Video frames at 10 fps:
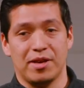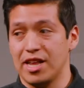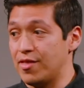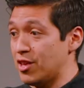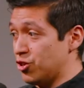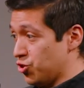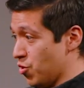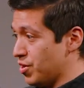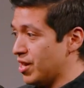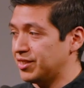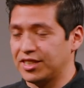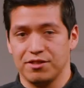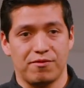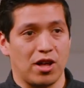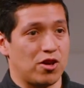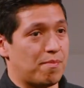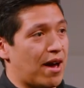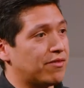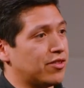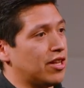a bit, and then Jonah is going to follow up
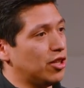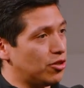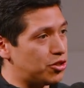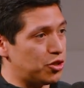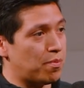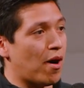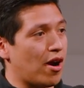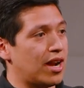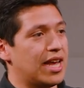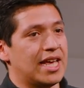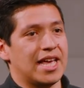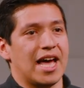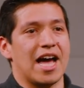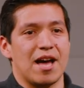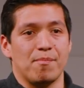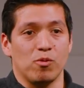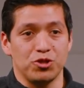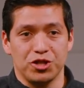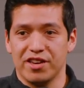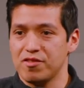after that little two-part. But
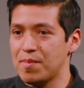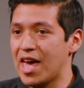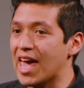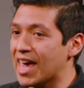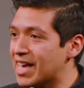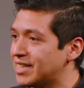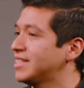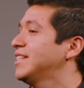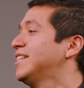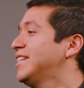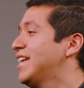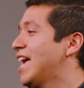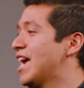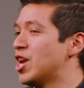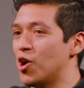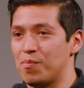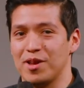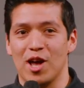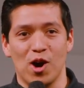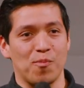would you give them a hand and
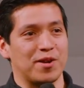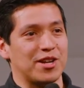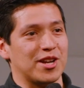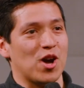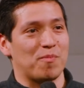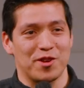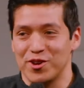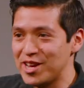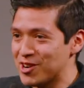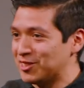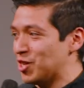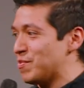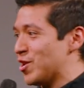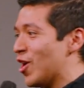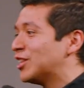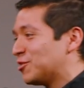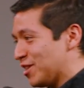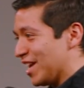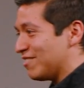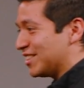open your ears, open your hearts to
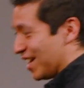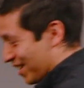what they have to